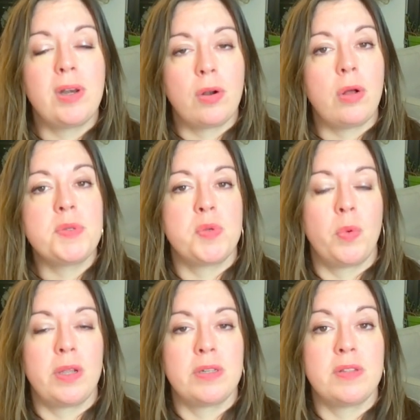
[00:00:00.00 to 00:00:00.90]
but it
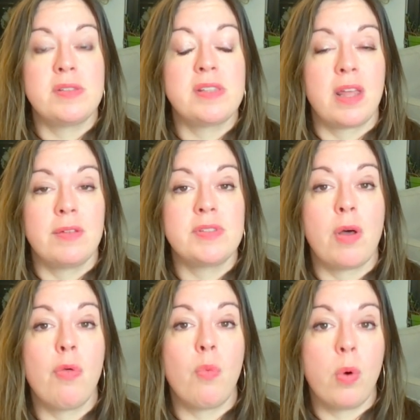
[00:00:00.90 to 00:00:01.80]
also went into the sign of
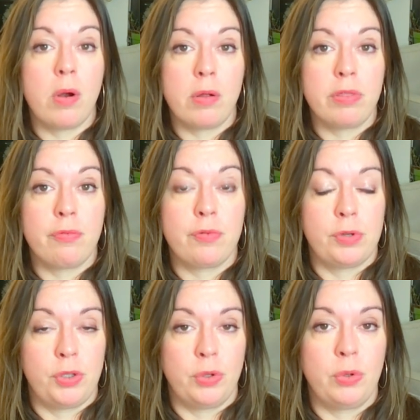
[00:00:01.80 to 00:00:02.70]
self-worth
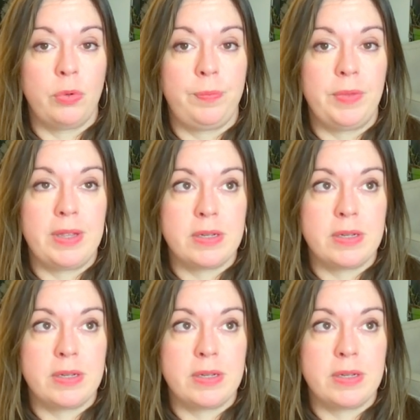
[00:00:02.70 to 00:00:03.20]
for you.